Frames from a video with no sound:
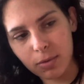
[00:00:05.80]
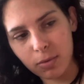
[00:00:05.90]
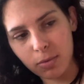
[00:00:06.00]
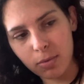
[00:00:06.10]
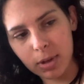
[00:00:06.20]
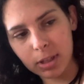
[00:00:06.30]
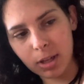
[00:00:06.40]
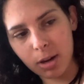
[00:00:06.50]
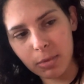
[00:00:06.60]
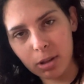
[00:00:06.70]
what's
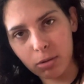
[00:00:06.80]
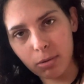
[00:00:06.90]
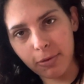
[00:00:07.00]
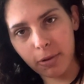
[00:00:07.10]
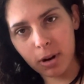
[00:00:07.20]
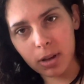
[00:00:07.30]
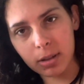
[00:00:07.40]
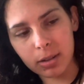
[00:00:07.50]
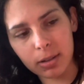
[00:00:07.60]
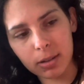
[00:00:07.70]
coming through for
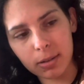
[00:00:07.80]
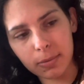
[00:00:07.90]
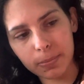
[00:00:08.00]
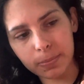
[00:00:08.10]
us.